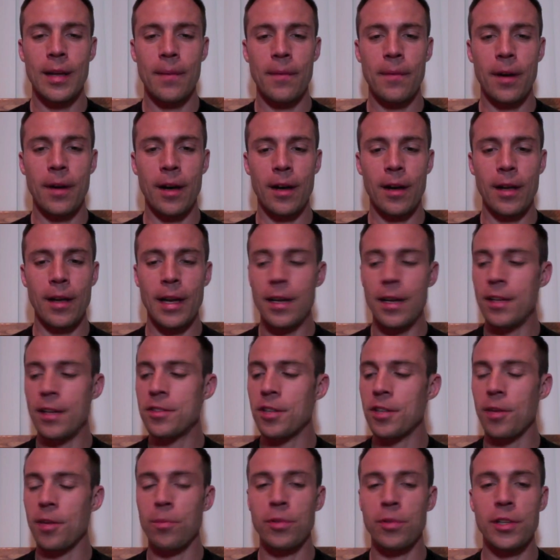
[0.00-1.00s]
it's a
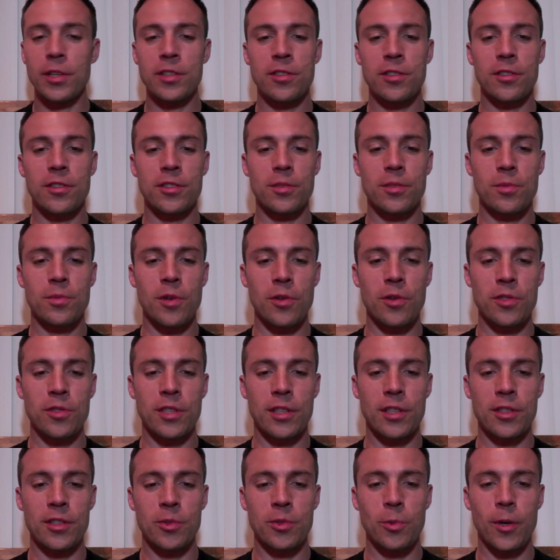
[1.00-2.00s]
complete source of
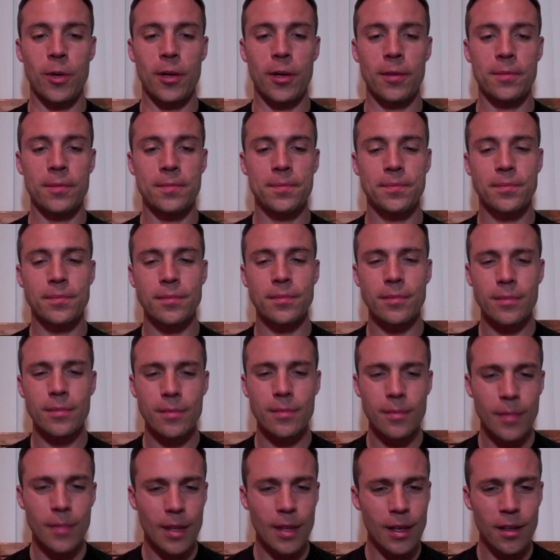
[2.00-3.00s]
protein as well.
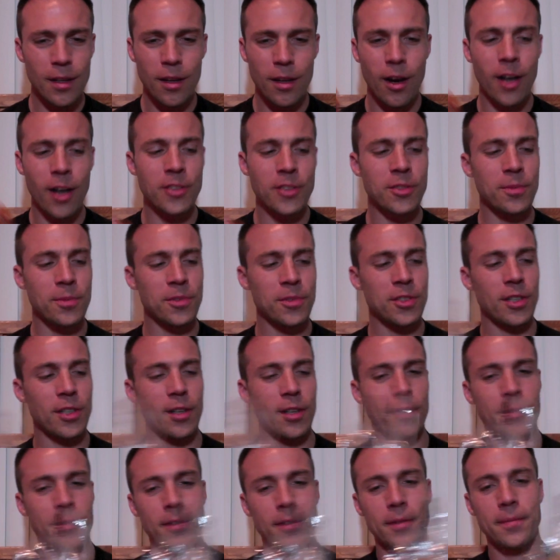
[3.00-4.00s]
Awesome
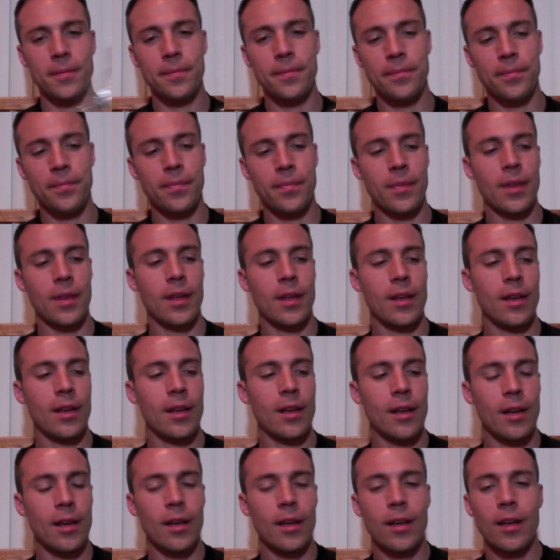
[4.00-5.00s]
stuff.
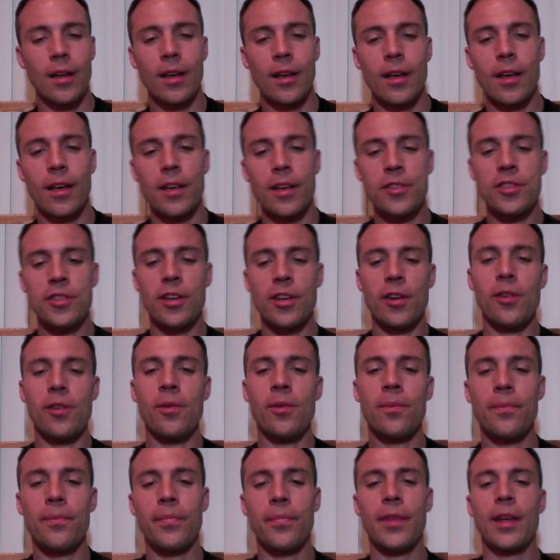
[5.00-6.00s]
So,
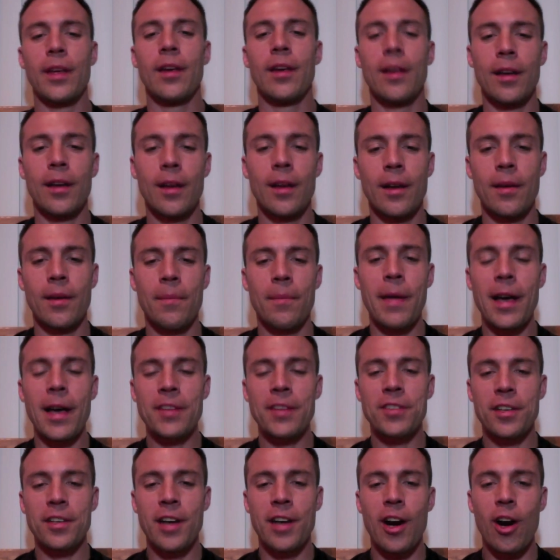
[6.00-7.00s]

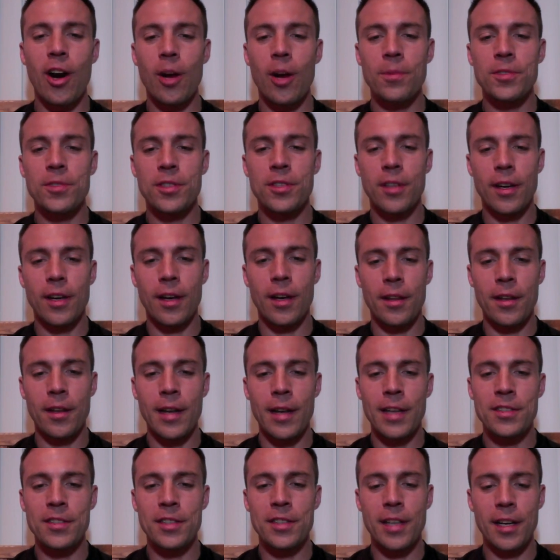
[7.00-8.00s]
past the carbs, the
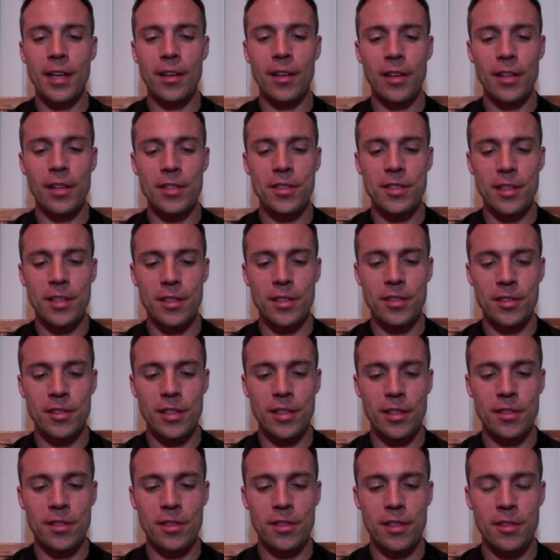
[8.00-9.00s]
next thing on the list
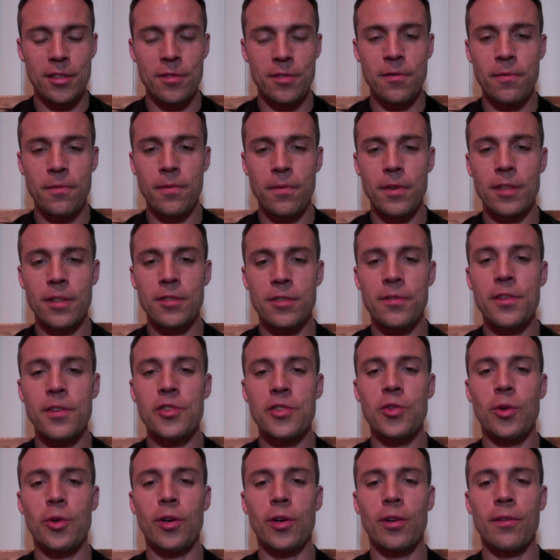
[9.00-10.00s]
is
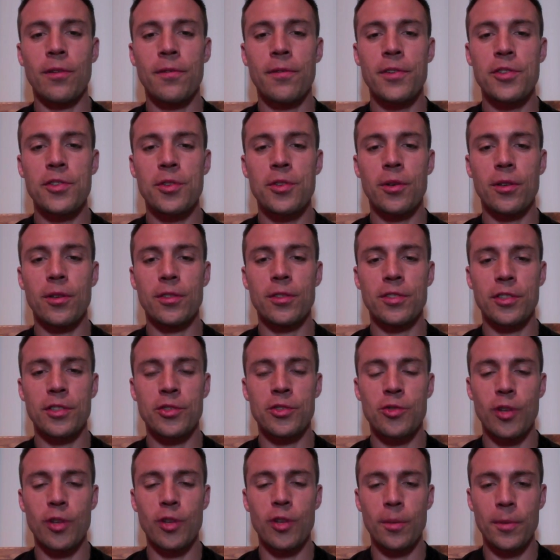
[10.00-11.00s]
fish oil. Fish oil is
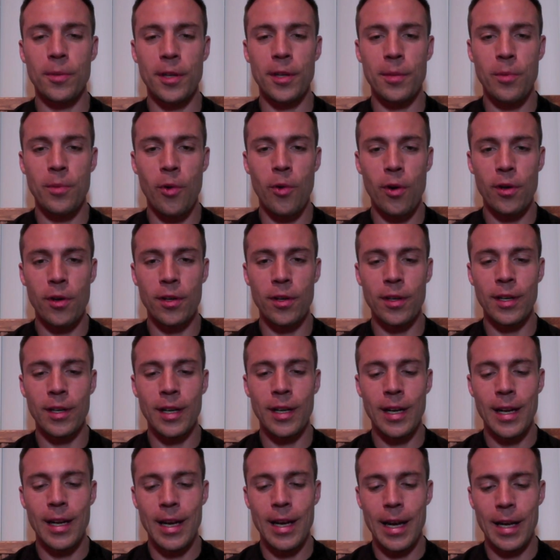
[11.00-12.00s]
extremely important,
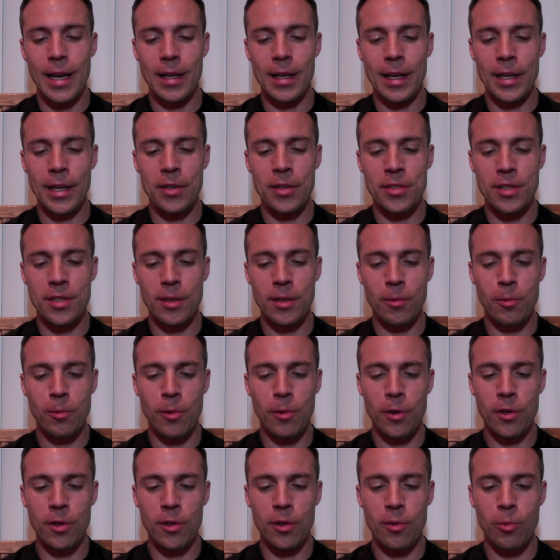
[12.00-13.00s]
and I used to
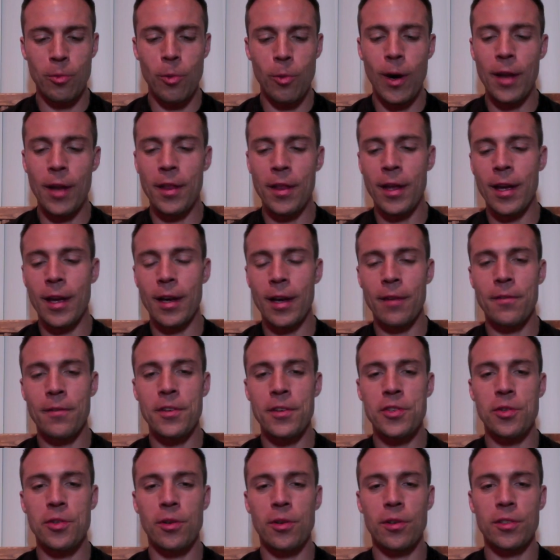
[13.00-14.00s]
wonder why the heck
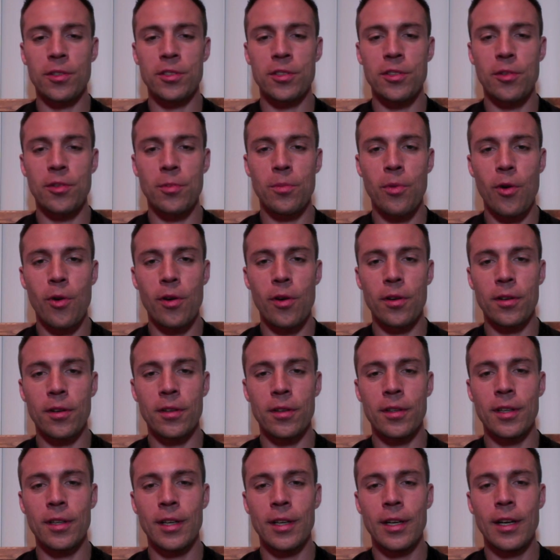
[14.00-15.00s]
fish oil is so important
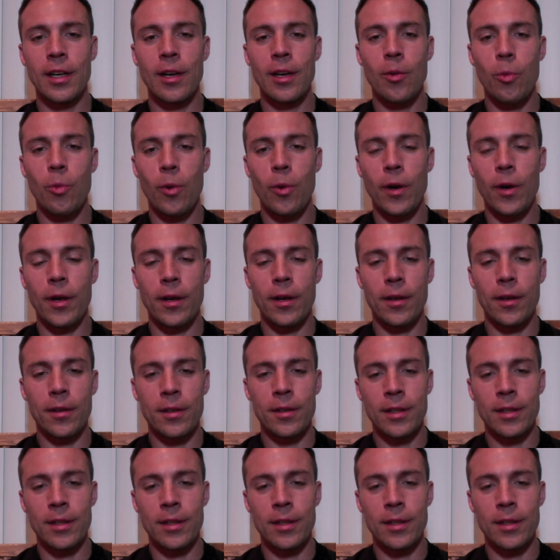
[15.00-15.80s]
when